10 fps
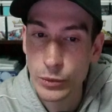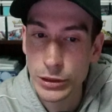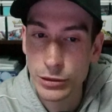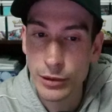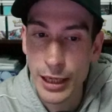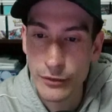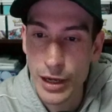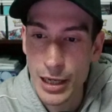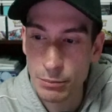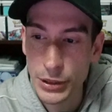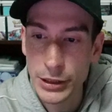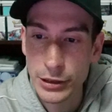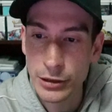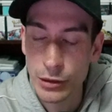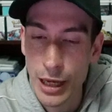we do have Hop
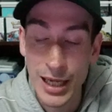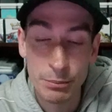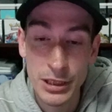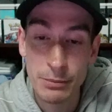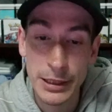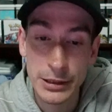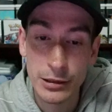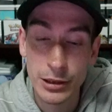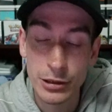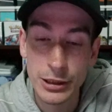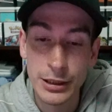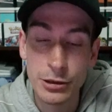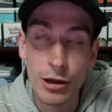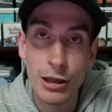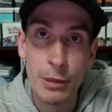here. Hop is basically, looks like
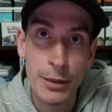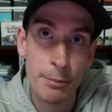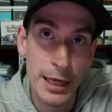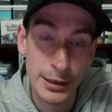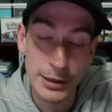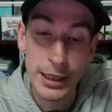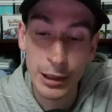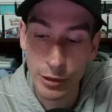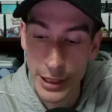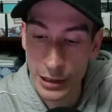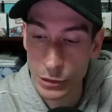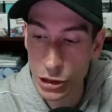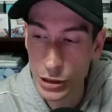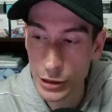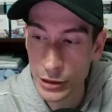it's all about maxing out damage
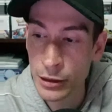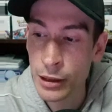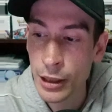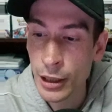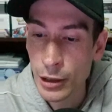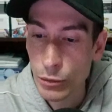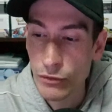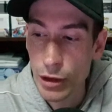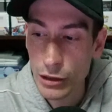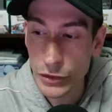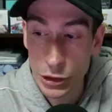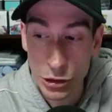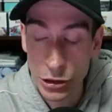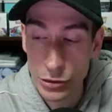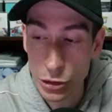here. With all of its
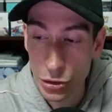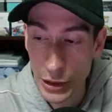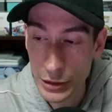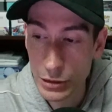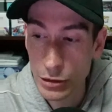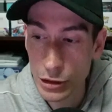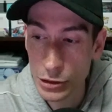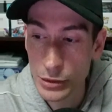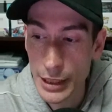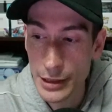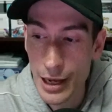new trainer cards, we got the